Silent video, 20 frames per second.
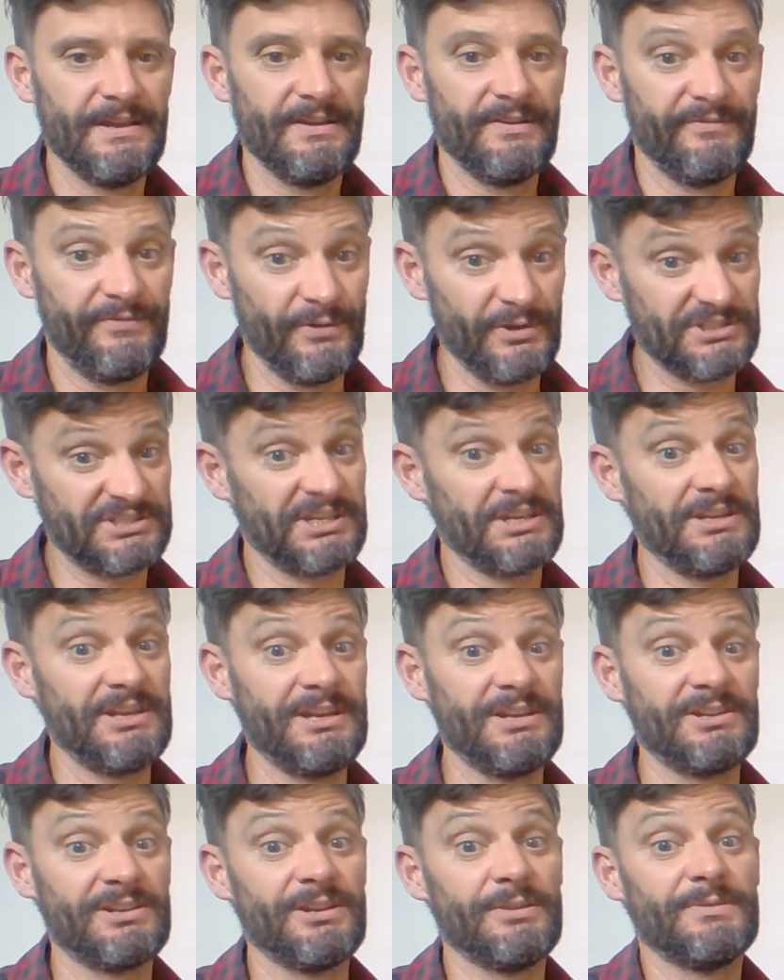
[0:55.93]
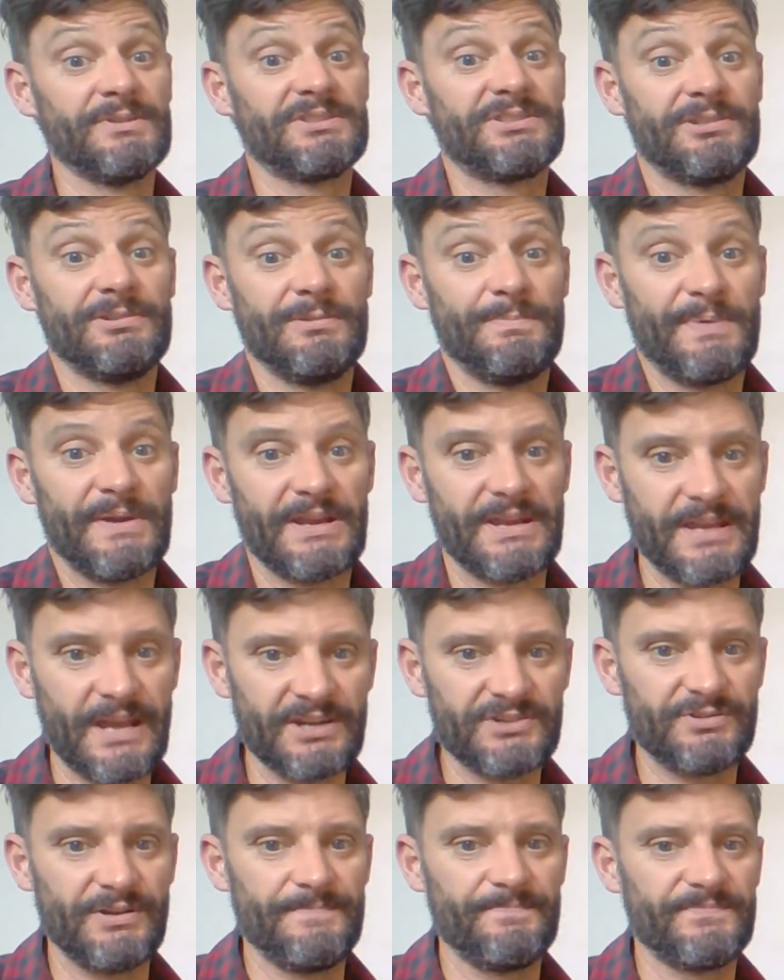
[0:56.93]
First thing you need to do is to pick a
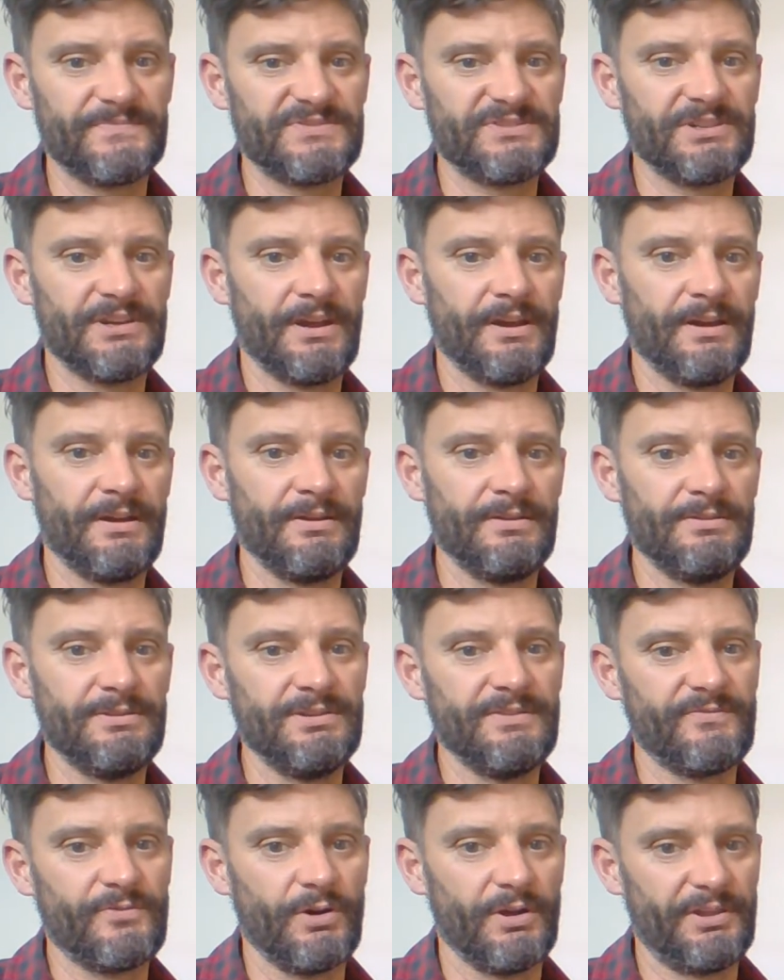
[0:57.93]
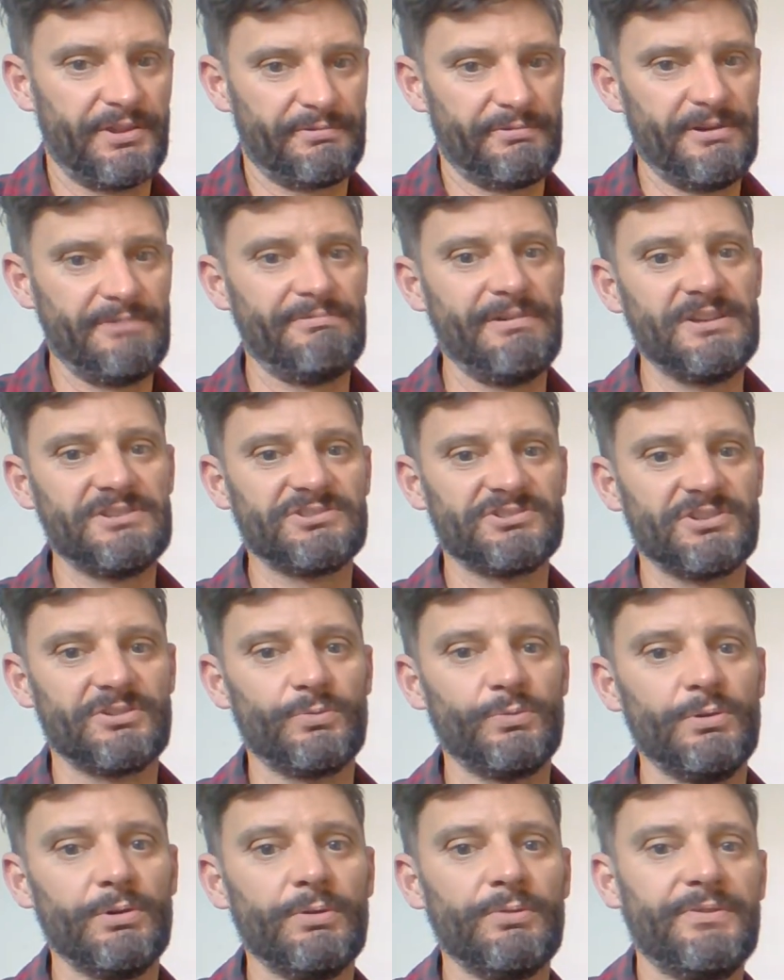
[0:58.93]
country. So you've got three regions of the
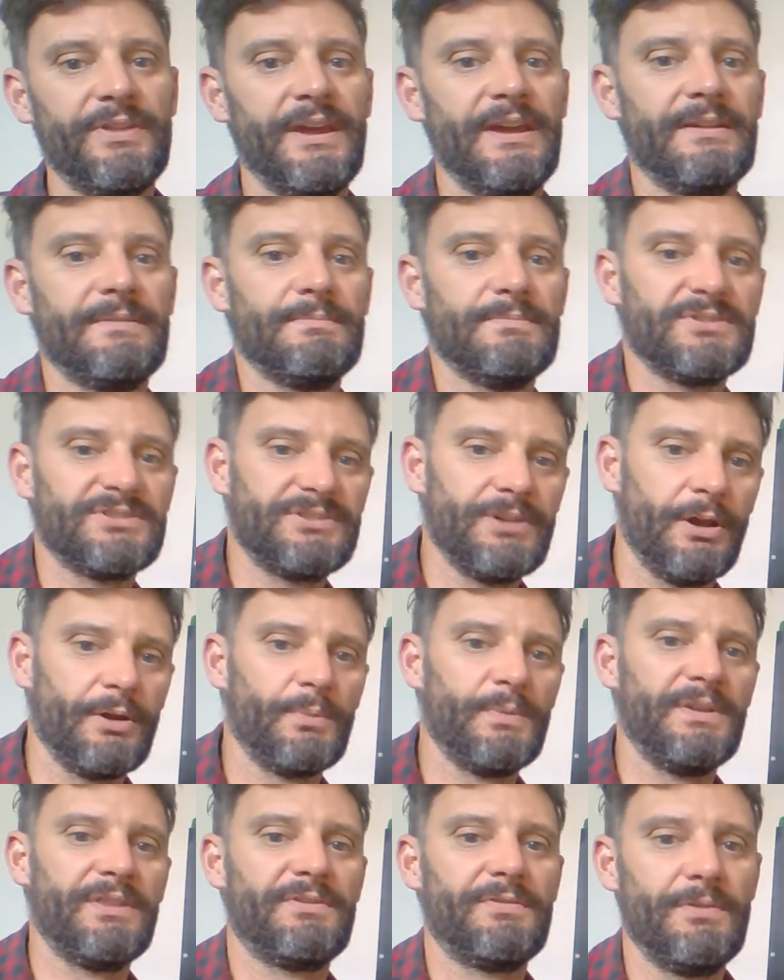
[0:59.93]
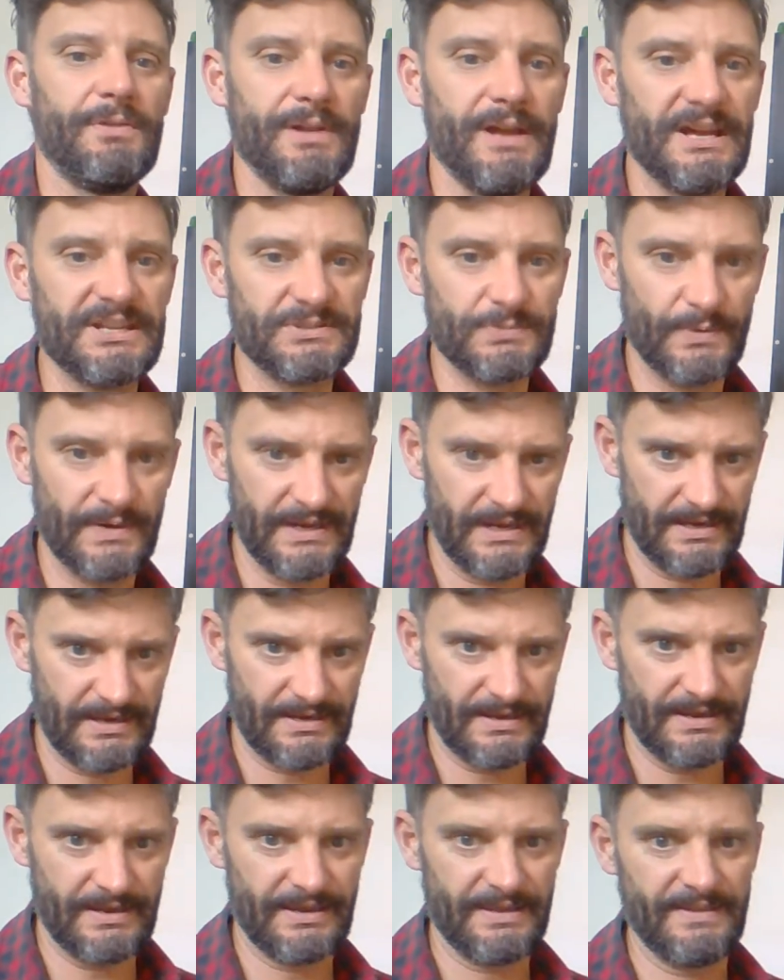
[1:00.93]
world that Ms. Dalton went through last week
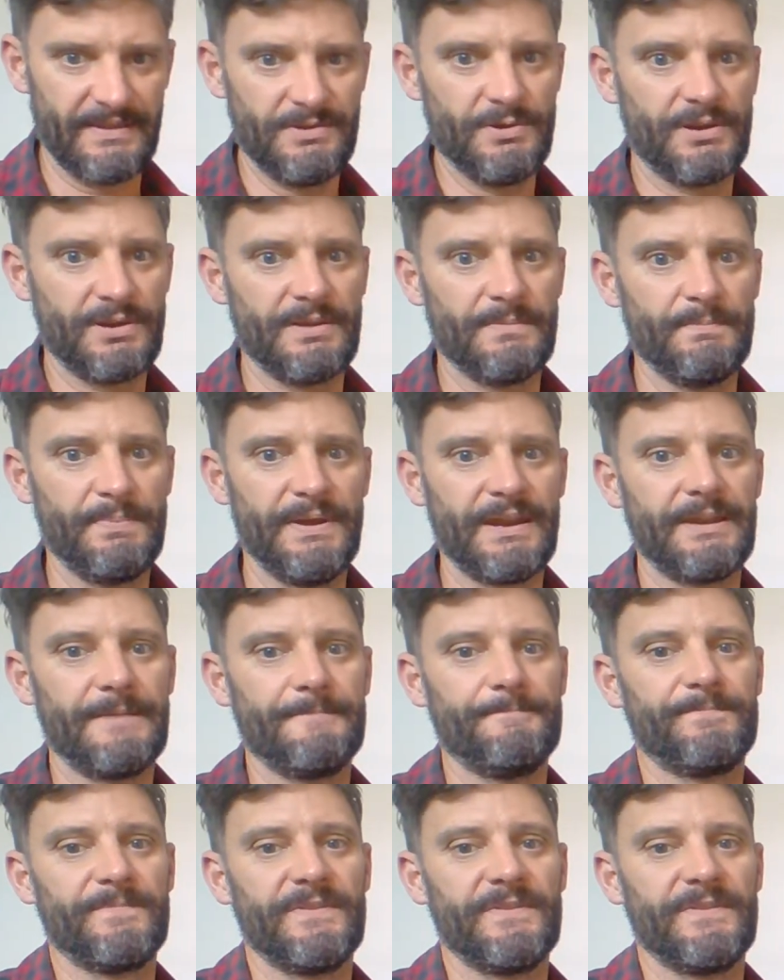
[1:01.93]
that you can pick.